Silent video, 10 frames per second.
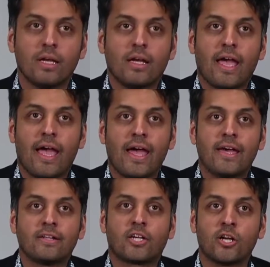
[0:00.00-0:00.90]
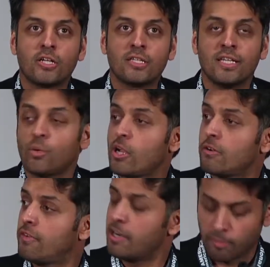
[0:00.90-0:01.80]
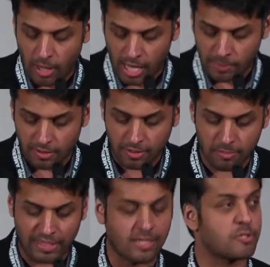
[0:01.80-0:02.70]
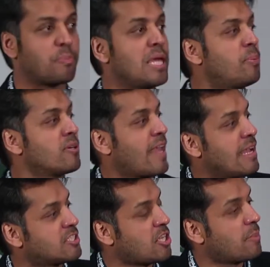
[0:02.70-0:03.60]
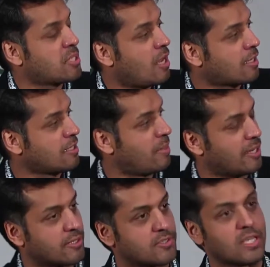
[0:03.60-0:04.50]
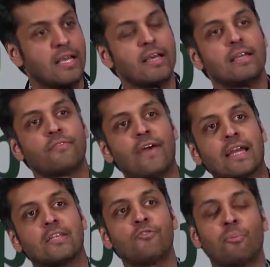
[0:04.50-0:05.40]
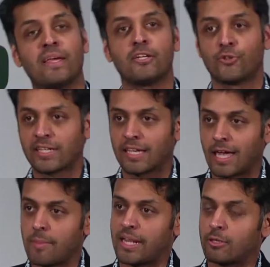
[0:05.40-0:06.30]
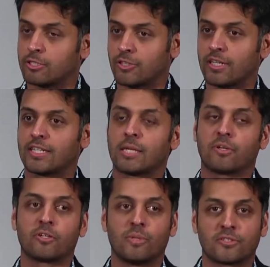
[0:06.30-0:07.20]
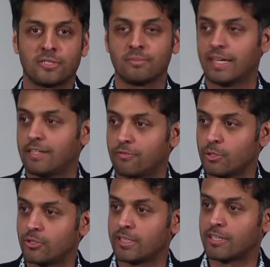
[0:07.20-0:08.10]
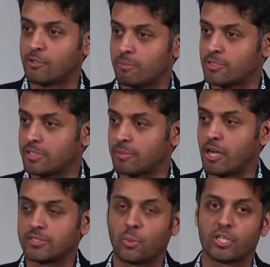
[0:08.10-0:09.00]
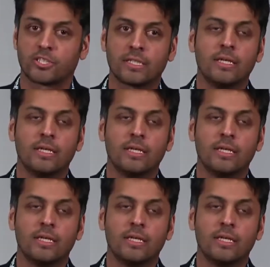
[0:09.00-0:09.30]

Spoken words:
And currently, we are very popular because people can't stop talking about us. In fact, if you play a drinking game, and I don't drink because I'm a good Muslim, and if you drink and you're a Muslim, God's watching.